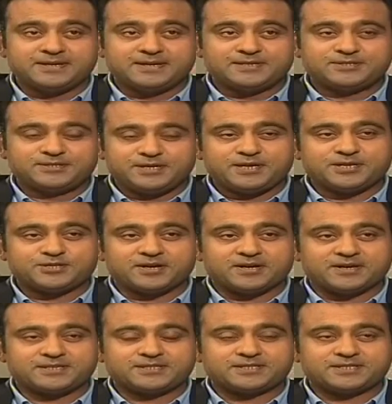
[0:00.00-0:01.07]
senior
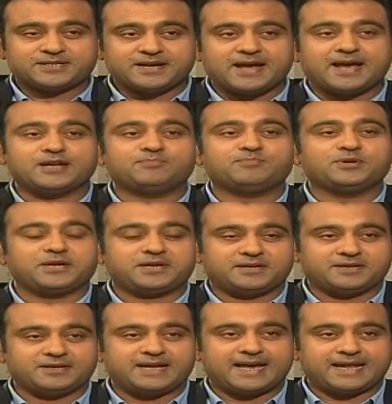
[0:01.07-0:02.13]
journalist and
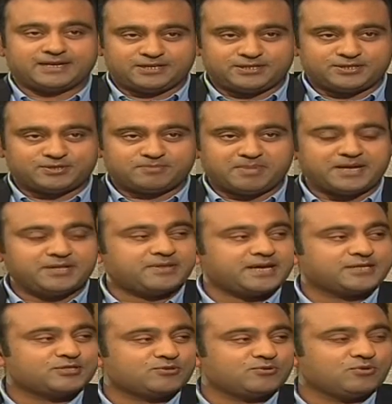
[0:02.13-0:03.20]
political analyst. Many
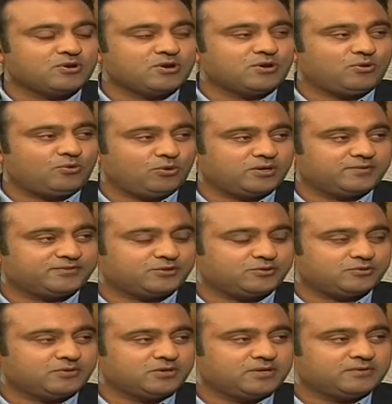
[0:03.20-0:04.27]
thanks to all of
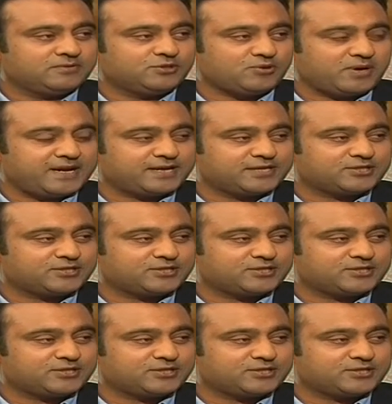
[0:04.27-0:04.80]
you joining us